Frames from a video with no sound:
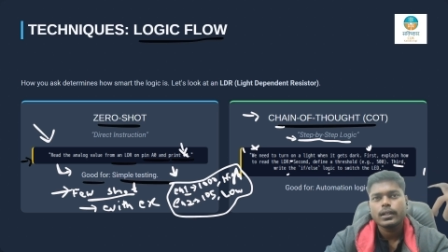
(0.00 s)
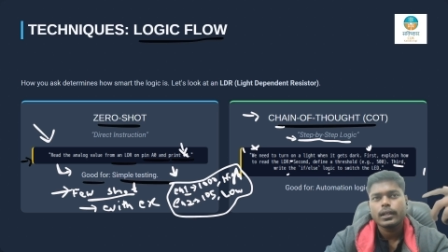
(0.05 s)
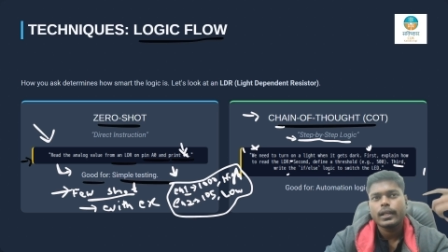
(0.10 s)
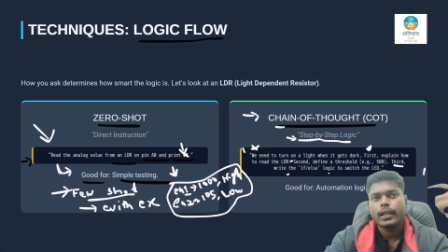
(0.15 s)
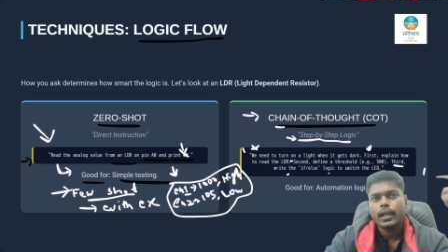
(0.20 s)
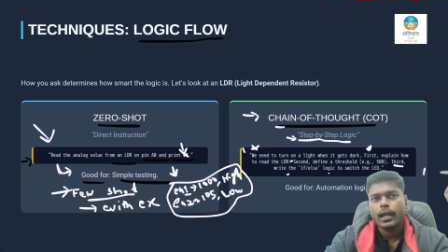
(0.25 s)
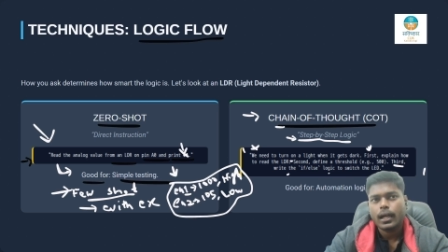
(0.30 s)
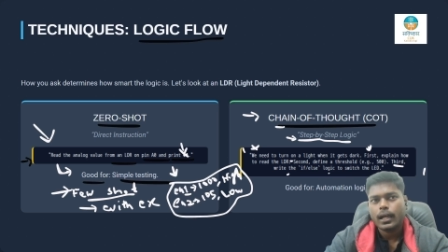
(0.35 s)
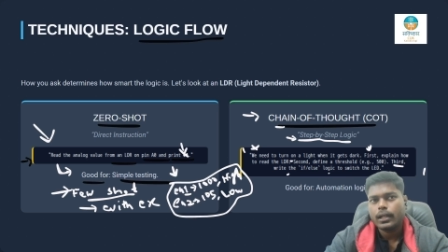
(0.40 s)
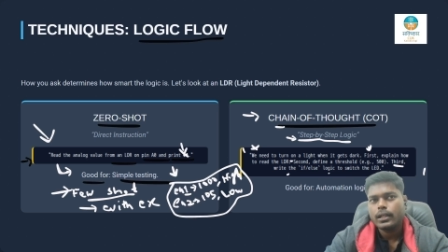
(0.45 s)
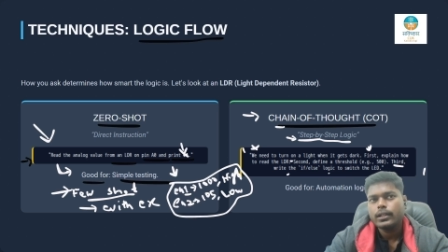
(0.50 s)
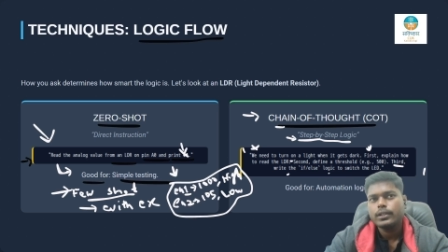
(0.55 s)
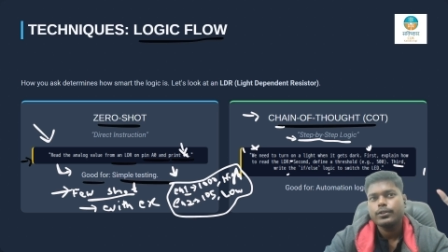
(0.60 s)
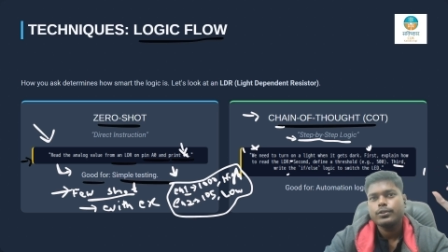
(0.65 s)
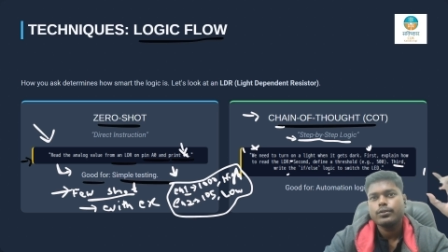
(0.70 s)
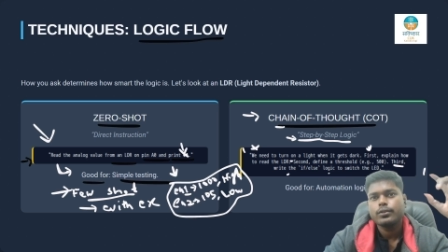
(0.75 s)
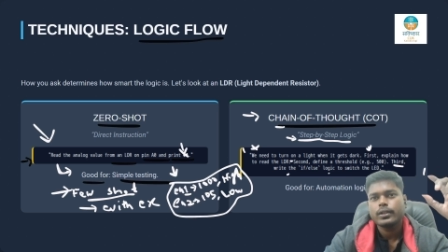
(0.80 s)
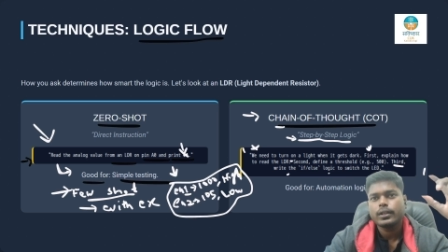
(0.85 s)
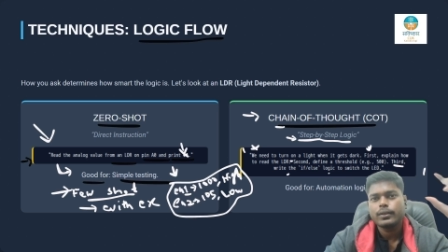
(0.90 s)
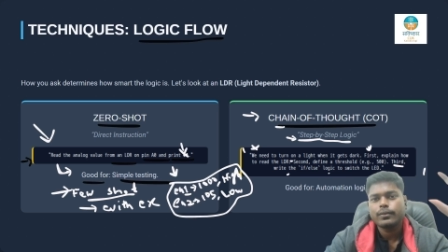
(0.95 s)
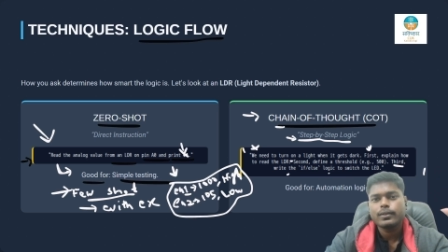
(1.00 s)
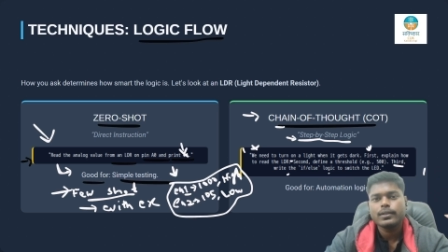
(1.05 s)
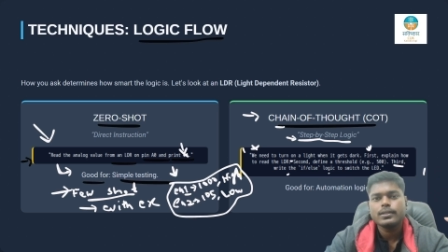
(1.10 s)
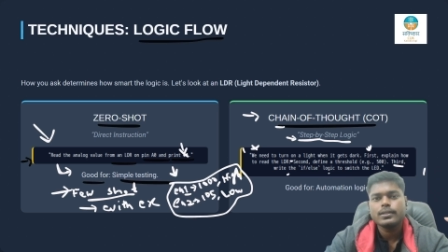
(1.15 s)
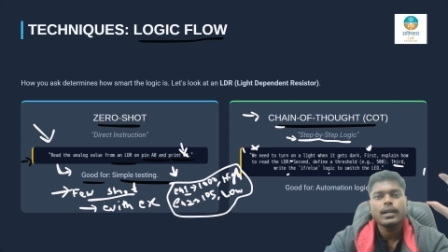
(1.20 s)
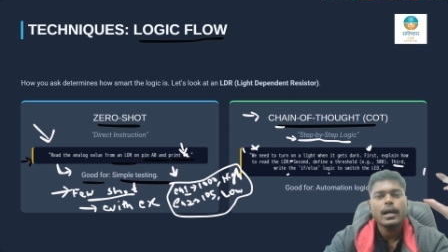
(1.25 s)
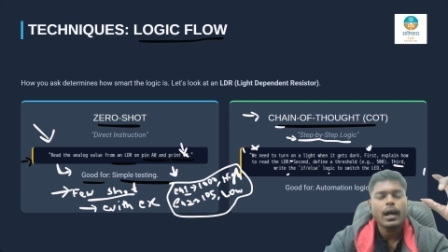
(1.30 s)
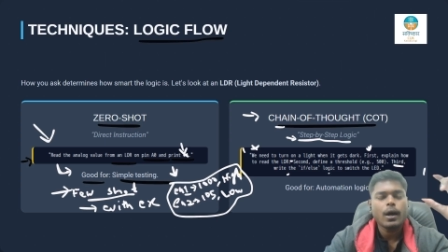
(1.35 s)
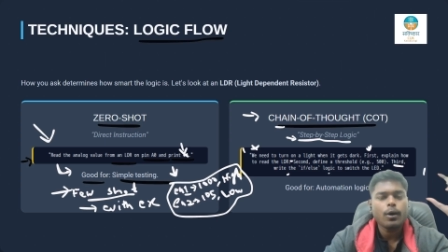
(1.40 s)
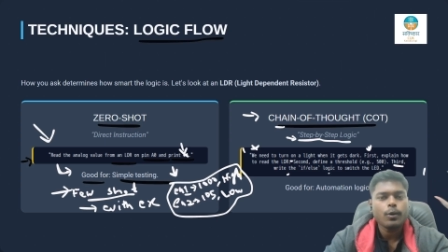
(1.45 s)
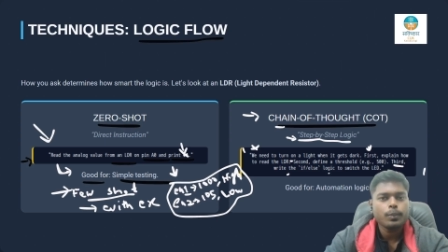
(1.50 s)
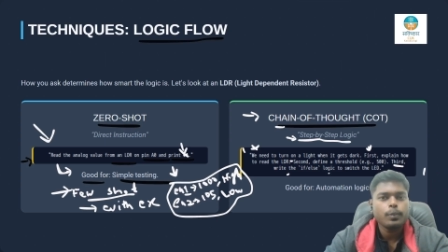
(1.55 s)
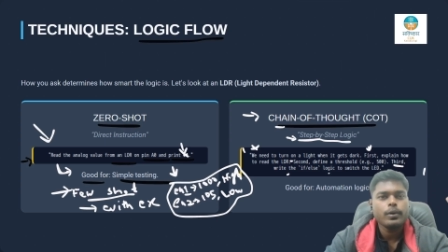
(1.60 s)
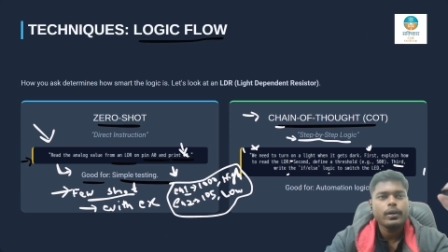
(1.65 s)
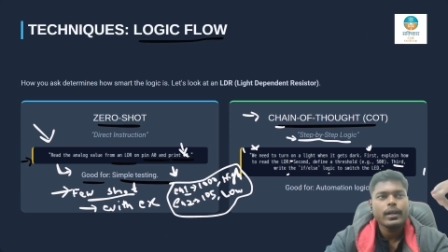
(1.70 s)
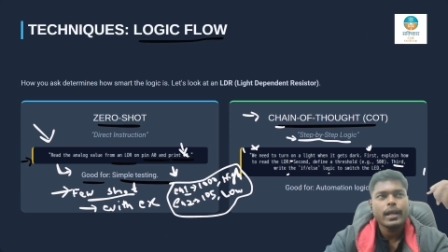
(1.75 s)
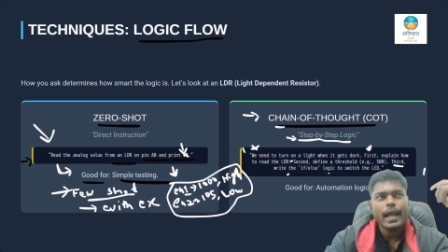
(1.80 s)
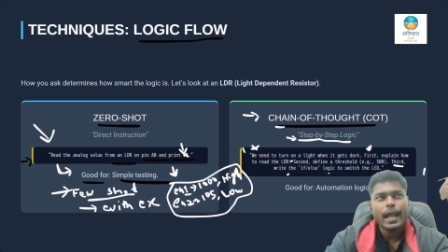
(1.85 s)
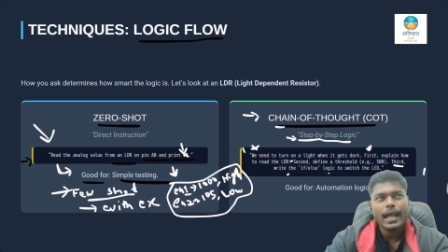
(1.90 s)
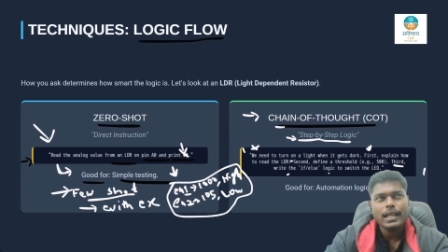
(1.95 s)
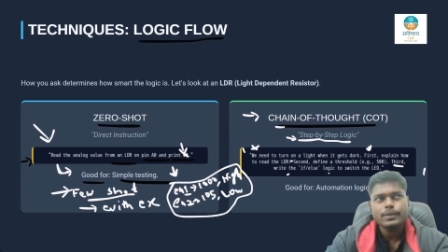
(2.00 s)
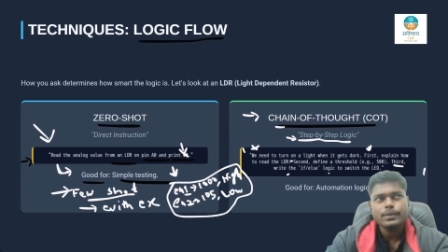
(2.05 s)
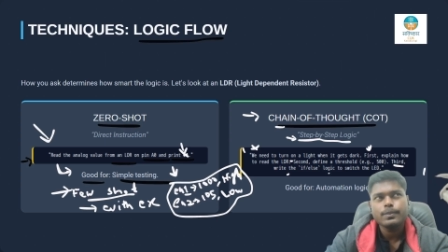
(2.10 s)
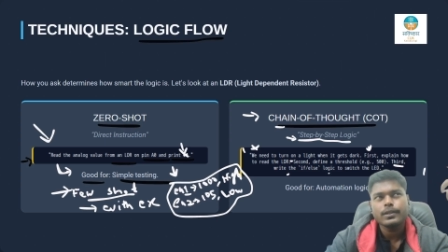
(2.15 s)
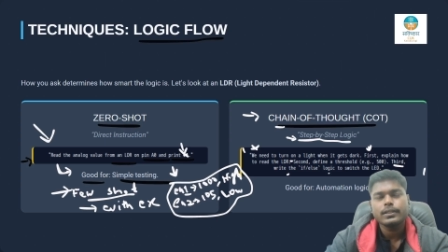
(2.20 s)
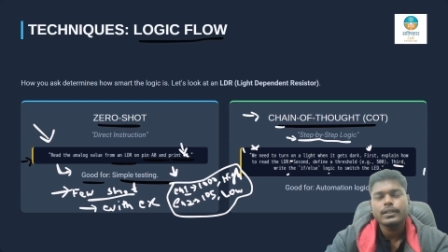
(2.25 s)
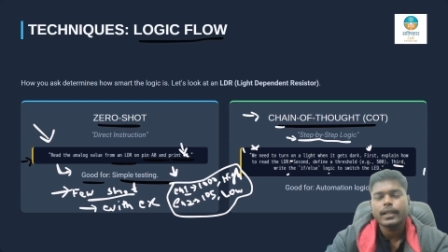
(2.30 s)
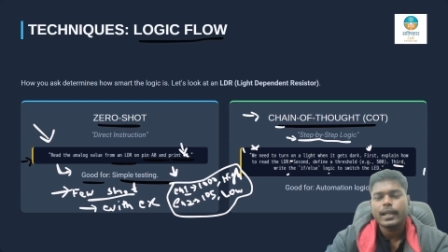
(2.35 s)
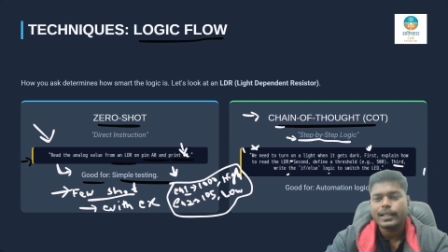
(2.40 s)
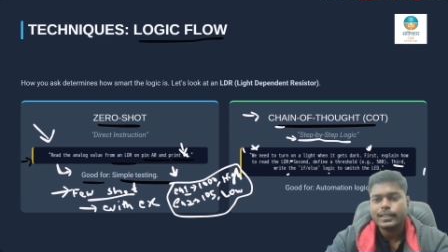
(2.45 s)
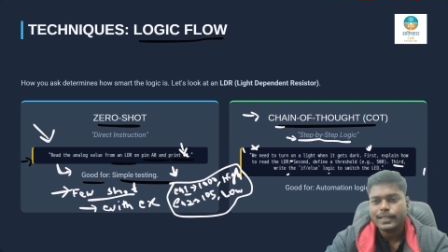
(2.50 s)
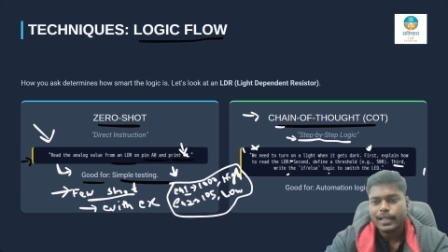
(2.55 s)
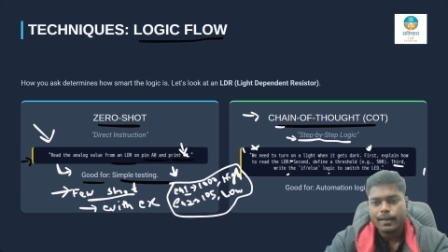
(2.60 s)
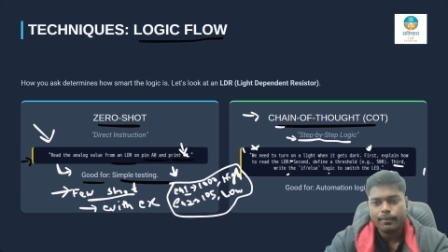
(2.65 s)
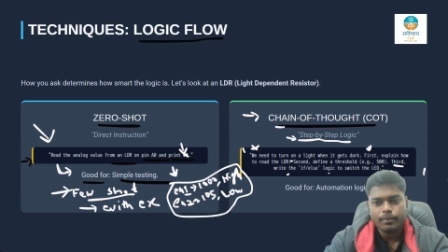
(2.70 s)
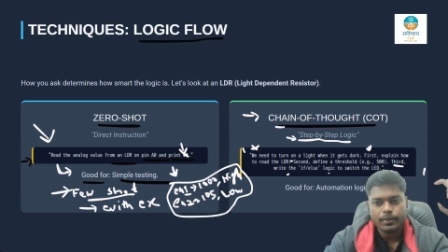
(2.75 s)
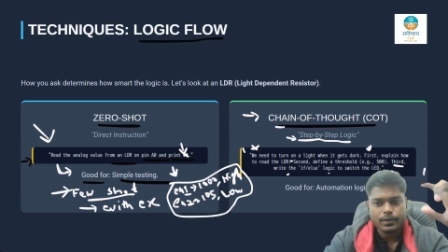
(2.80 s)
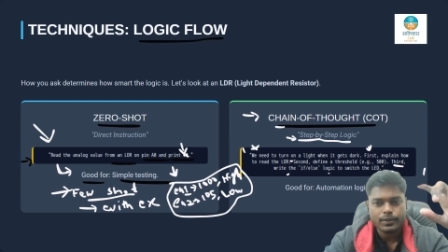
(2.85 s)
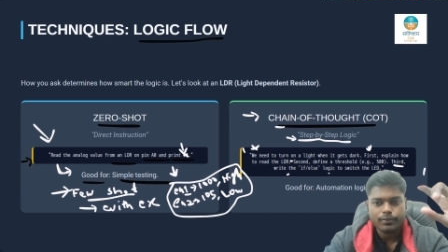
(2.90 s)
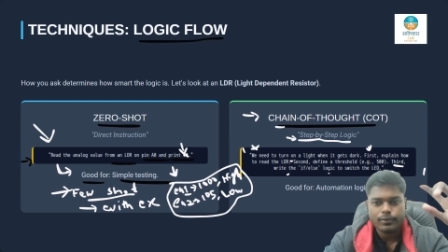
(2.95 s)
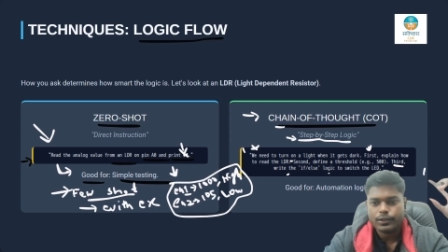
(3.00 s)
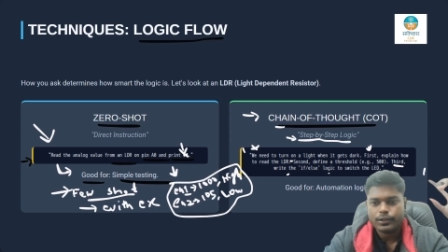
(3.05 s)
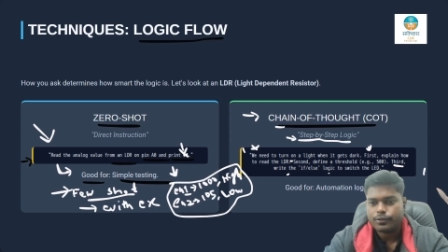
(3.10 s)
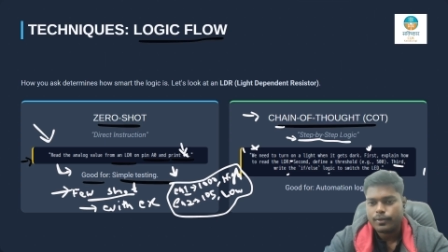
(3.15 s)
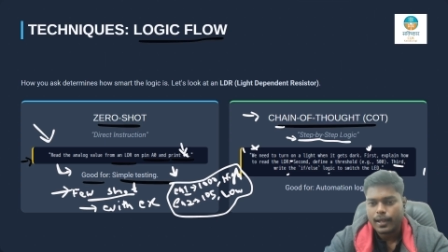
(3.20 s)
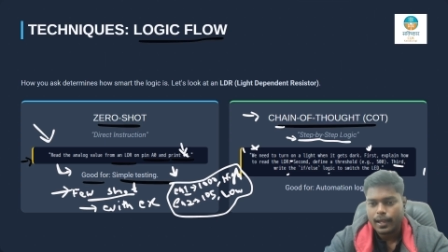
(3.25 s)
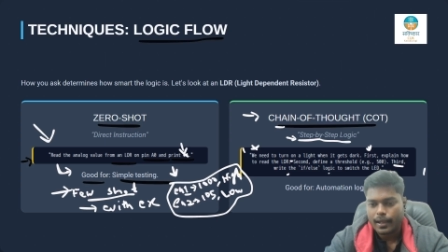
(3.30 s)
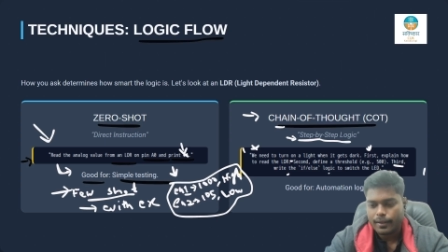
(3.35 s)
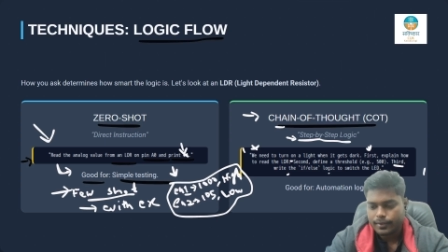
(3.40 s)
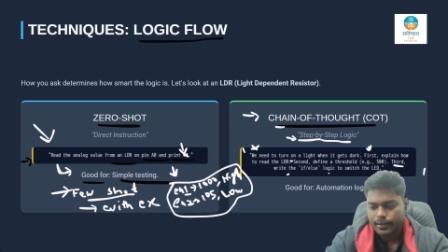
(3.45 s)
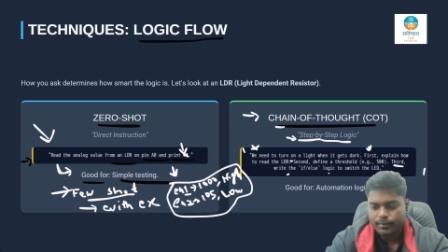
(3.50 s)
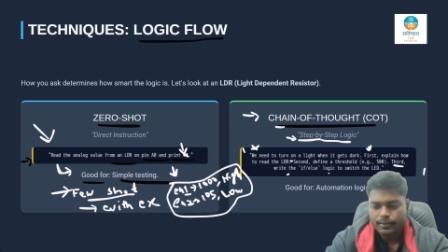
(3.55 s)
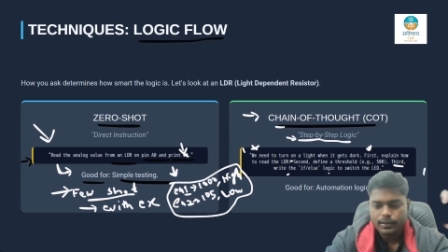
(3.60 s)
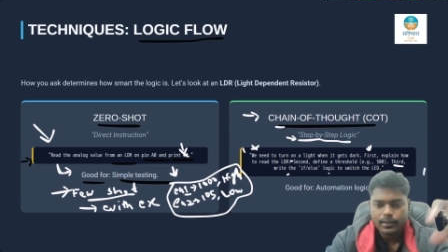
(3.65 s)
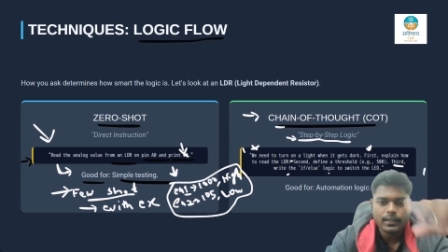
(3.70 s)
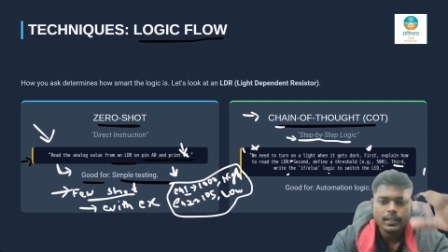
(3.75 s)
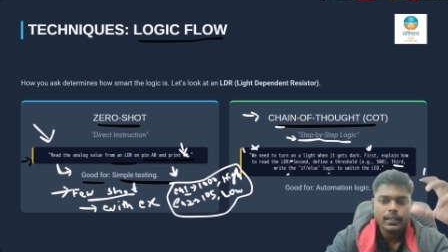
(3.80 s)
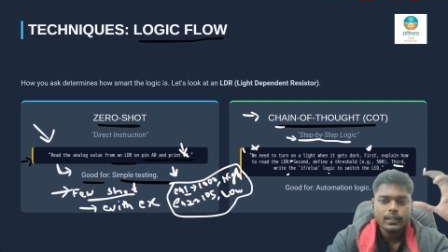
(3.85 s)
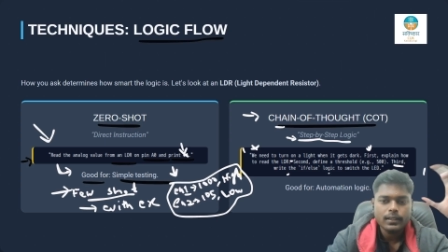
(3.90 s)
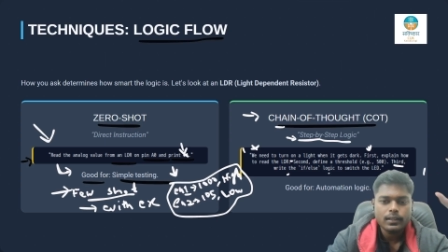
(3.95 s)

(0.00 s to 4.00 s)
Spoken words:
the AI to give us the output as per the examples which we have given.